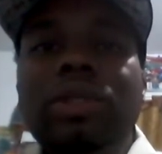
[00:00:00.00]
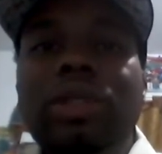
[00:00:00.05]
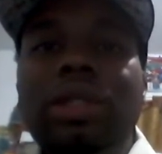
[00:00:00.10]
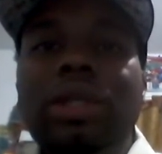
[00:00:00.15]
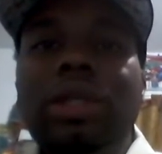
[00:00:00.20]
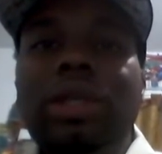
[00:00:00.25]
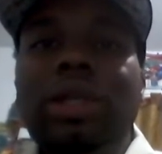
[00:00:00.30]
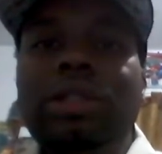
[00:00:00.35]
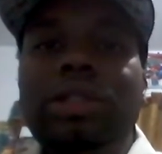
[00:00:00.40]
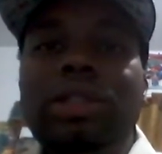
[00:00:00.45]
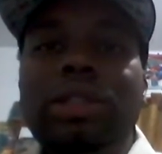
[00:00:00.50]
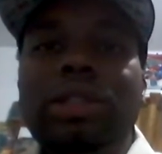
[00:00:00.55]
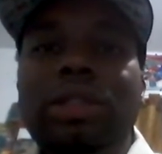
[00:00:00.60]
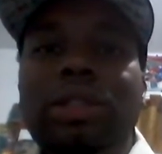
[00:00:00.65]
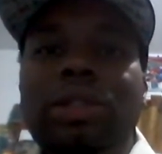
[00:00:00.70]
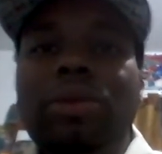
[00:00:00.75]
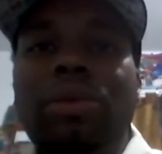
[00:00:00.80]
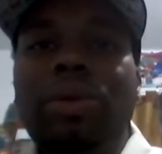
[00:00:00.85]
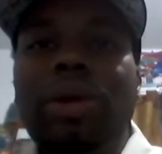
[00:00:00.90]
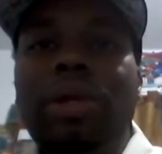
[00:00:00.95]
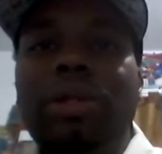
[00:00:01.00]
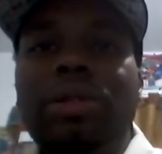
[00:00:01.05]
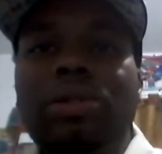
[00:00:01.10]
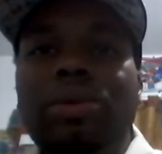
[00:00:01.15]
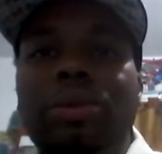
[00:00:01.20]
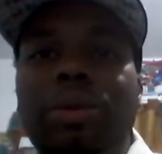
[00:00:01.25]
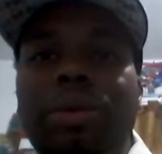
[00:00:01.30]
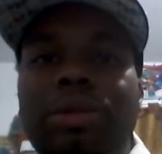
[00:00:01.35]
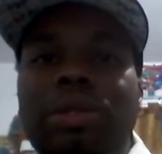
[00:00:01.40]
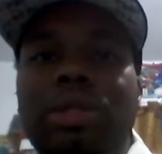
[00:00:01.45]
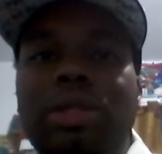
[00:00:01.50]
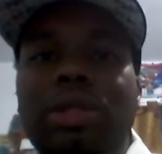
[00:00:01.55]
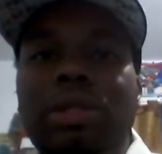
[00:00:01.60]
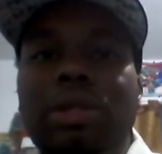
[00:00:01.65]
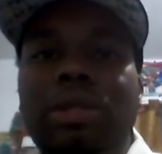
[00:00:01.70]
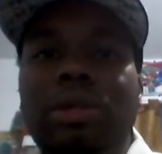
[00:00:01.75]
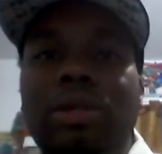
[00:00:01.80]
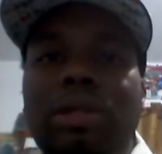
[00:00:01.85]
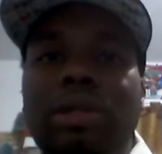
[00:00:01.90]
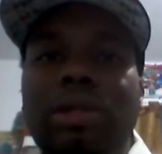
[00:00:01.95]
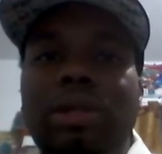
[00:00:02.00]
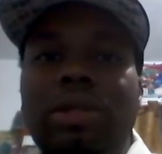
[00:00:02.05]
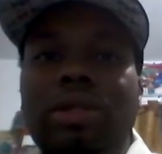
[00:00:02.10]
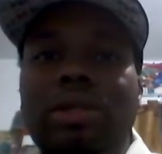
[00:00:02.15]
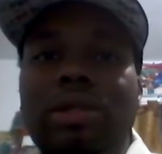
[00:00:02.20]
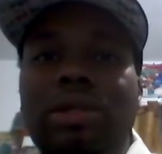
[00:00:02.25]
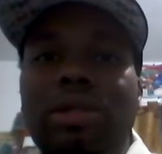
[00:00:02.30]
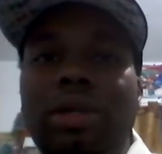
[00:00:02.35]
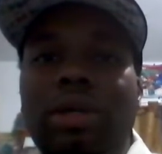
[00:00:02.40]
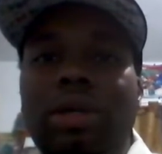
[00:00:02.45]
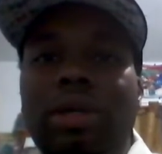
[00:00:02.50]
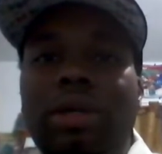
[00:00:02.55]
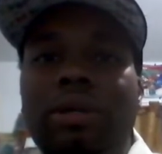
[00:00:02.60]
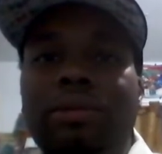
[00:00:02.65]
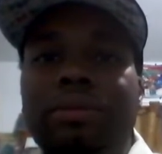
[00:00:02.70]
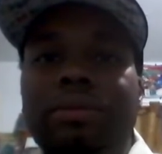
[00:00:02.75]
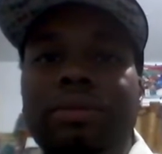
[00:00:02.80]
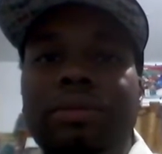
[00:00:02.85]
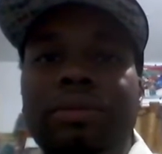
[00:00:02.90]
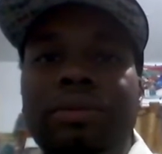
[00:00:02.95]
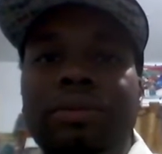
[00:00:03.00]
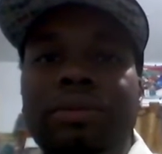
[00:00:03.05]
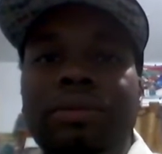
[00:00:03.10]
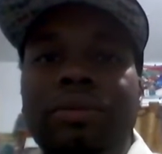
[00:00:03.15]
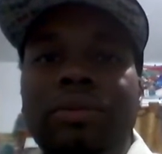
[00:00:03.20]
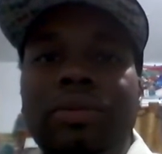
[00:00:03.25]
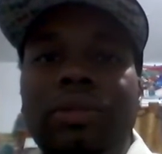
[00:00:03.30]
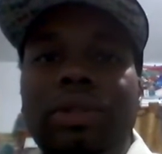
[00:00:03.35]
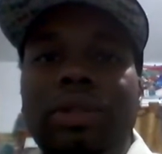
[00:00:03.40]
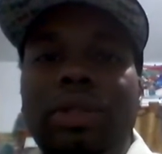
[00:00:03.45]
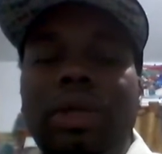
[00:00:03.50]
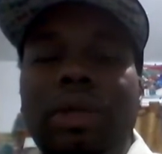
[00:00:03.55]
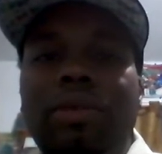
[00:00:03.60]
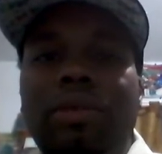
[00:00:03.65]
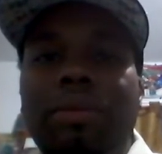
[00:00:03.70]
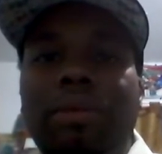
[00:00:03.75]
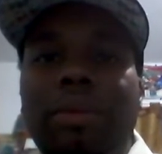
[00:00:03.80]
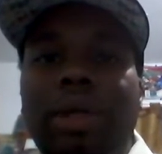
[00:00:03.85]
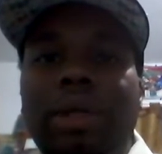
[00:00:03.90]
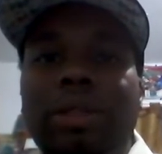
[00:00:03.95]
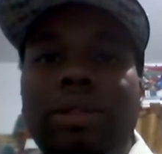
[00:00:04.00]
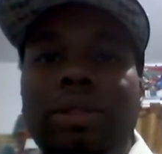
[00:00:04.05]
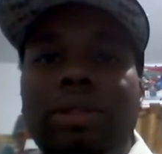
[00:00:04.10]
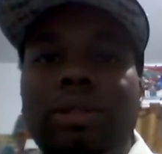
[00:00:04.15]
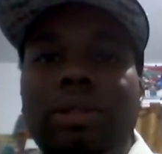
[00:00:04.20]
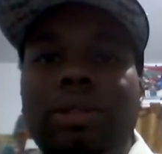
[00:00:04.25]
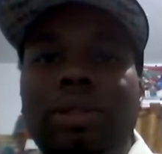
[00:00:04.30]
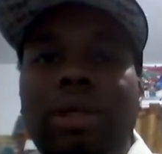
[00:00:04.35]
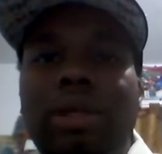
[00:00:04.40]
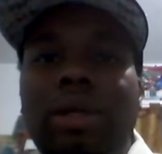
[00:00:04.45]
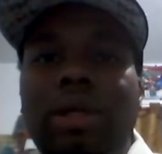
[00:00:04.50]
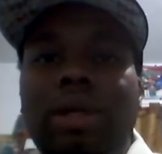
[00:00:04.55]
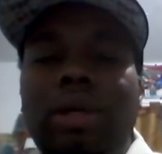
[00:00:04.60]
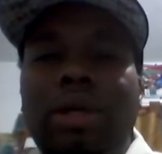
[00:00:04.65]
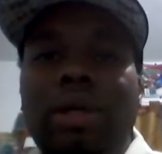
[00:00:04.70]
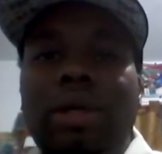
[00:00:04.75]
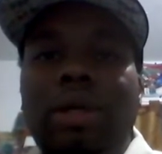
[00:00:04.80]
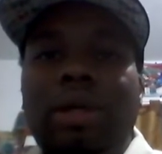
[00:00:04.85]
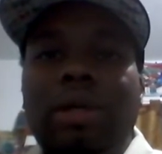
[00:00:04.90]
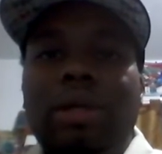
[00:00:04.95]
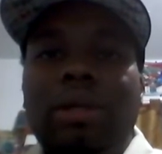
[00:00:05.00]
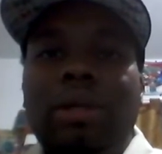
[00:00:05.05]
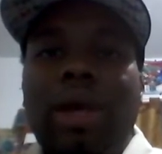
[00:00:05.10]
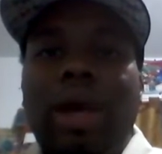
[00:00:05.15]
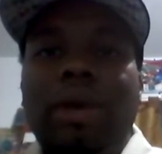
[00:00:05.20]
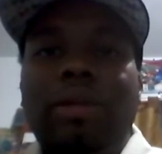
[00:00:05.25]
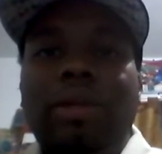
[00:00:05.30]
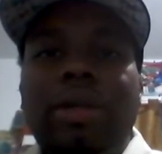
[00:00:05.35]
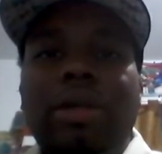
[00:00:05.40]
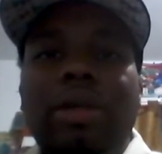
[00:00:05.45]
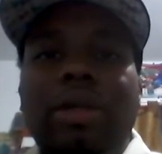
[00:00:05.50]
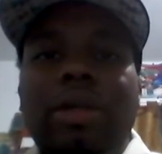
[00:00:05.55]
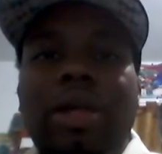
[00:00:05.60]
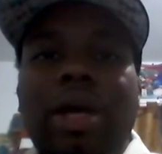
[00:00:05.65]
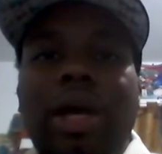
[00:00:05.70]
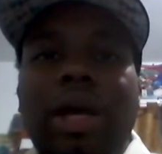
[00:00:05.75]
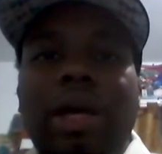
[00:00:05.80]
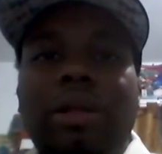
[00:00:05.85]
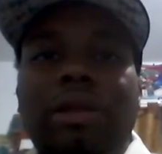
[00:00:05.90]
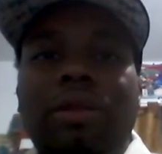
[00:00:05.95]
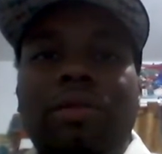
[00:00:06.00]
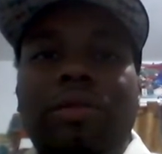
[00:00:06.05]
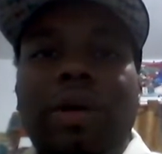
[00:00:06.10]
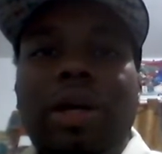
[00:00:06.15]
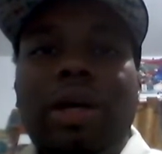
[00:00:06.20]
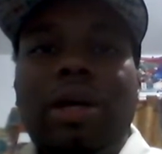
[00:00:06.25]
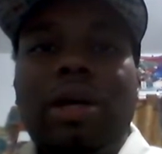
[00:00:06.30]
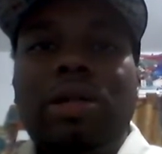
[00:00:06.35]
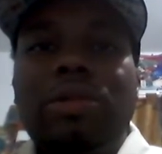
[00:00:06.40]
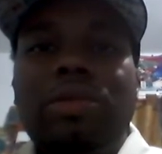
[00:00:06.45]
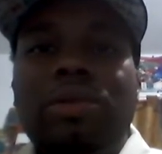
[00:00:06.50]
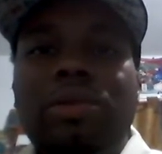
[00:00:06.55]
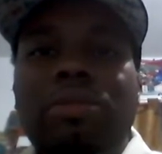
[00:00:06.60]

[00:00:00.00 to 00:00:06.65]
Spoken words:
He allegedly threatened to reveal his information. After he died, the files